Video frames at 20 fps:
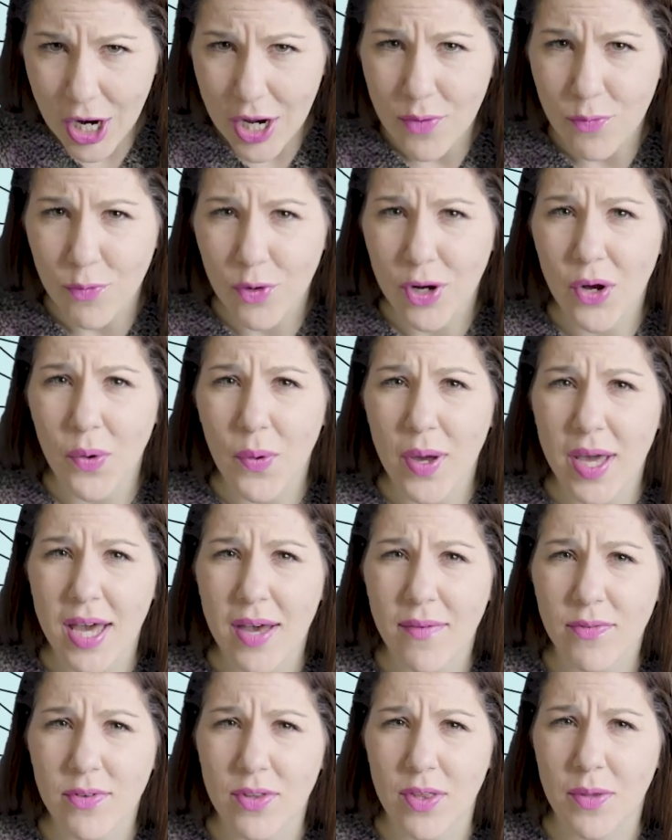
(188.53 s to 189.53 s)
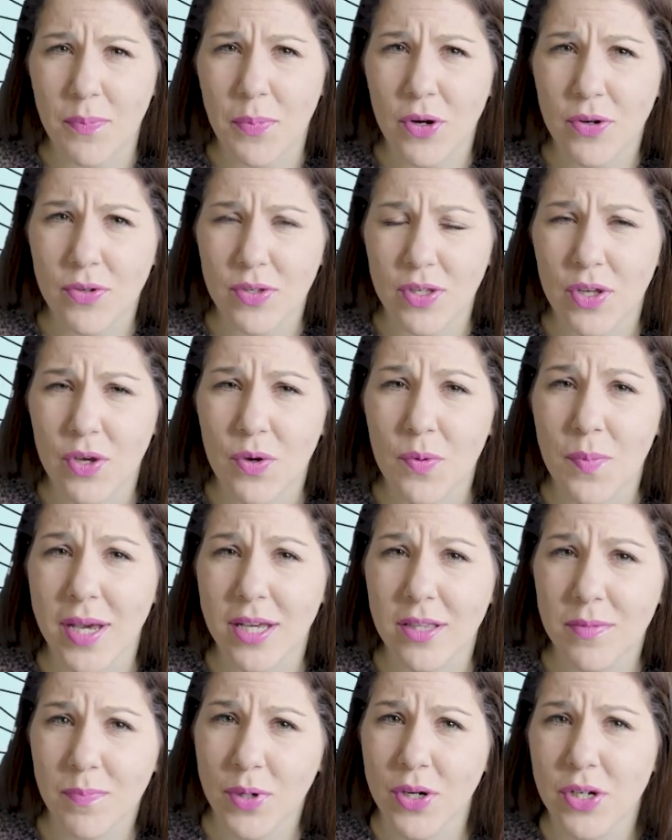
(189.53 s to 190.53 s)
if we're going after the person who
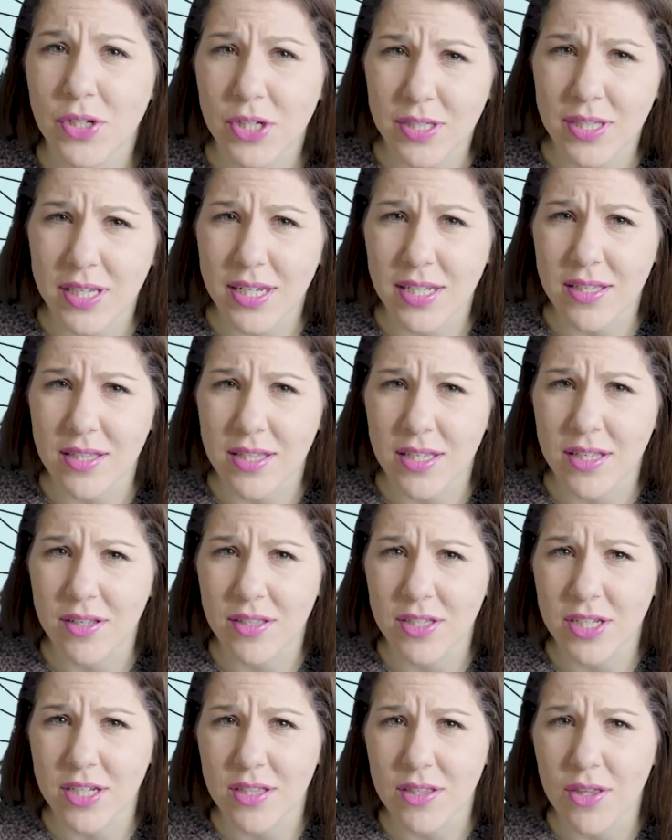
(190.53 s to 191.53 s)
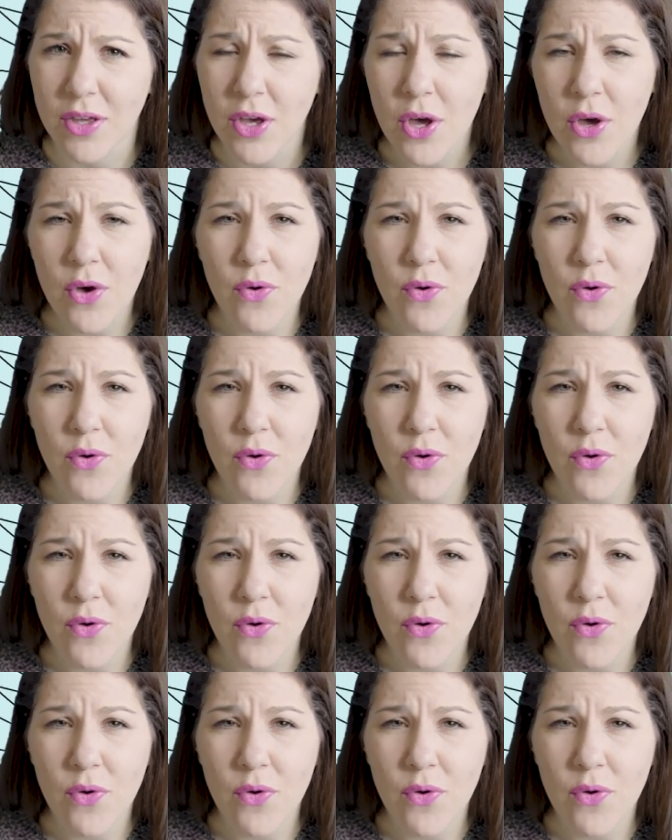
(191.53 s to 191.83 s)
makes purchasing decisions